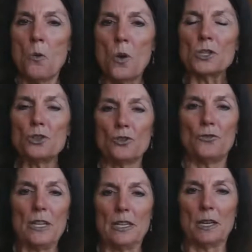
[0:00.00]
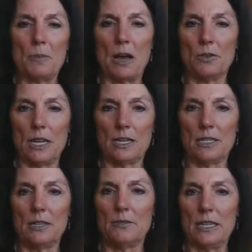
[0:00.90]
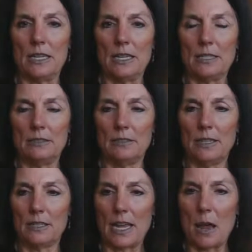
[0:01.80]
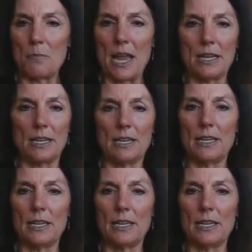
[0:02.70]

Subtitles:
What's your feeling about negativity in campaigning?